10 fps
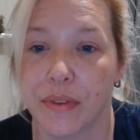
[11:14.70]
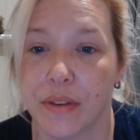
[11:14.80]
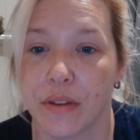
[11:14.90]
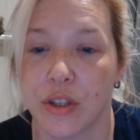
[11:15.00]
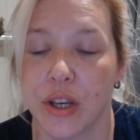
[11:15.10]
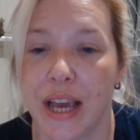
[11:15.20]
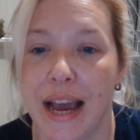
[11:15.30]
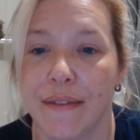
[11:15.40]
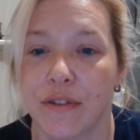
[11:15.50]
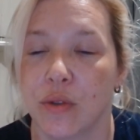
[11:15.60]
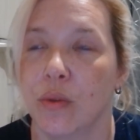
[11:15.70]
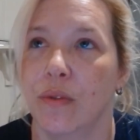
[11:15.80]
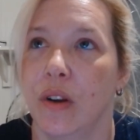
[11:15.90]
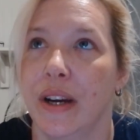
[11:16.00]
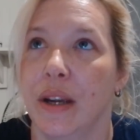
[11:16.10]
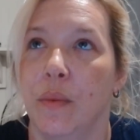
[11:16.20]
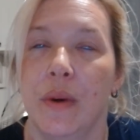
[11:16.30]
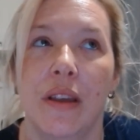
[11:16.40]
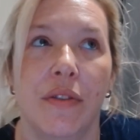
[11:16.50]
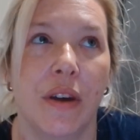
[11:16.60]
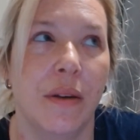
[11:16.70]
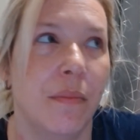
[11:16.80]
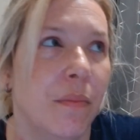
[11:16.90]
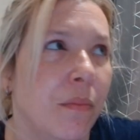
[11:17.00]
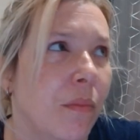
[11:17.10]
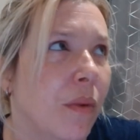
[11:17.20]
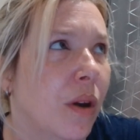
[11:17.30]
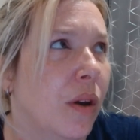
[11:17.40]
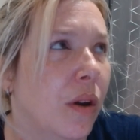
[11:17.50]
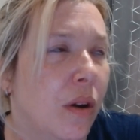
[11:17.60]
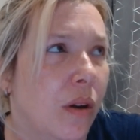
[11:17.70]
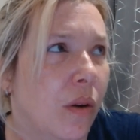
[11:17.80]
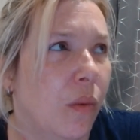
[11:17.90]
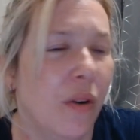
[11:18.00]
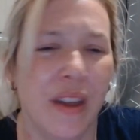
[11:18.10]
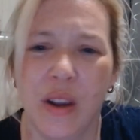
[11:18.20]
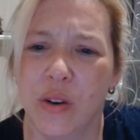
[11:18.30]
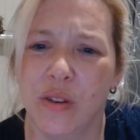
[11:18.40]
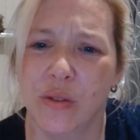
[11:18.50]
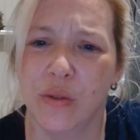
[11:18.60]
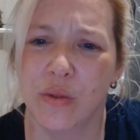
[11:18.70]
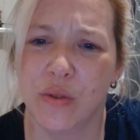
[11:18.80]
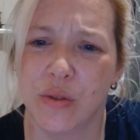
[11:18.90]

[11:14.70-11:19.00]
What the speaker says: to have sort of like with, what are they called?